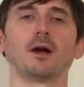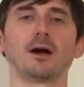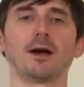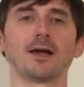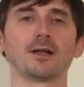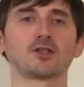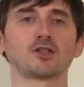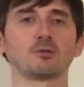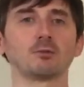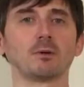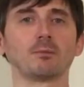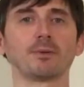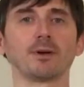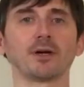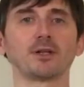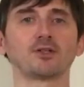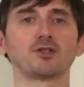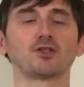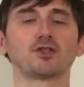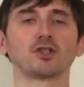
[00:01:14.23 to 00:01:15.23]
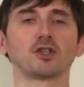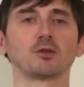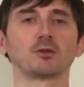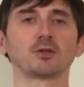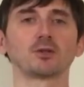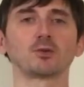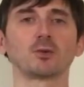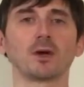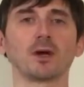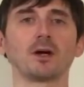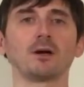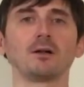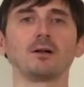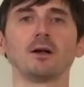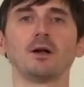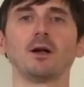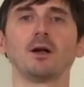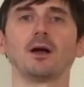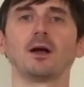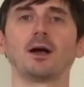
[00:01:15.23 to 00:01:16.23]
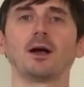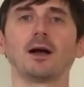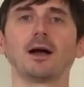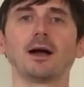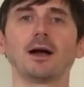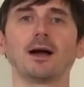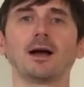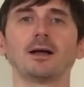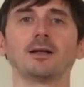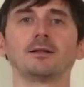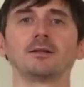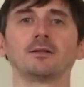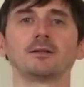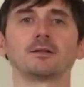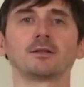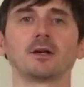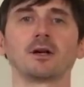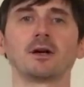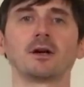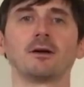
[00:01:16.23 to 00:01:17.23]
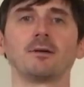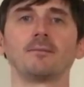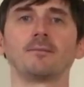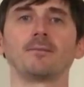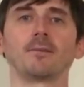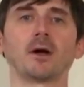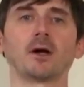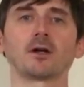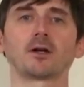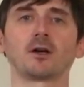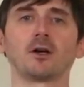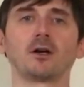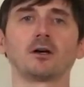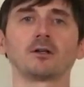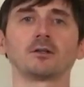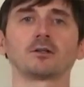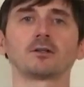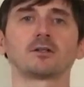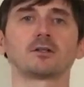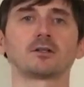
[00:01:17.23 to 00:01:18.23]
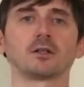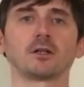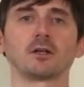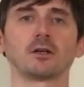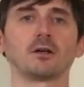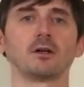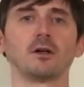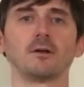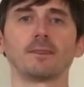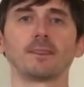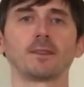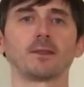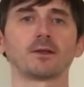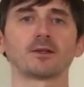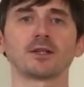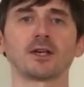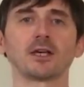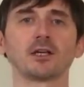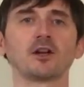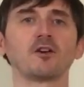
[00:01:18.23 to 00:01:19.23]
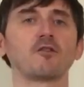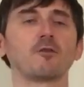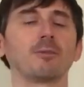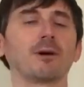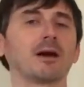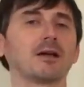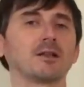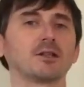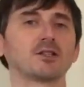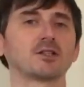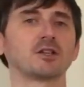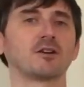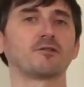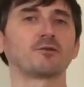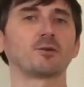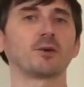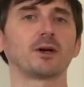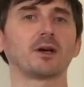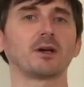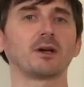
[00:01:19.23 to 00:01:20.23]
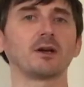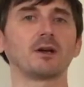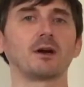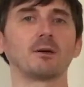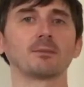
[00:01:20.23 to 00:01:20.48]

I had some on page two as well, and um, I can't uh, say enough about this software.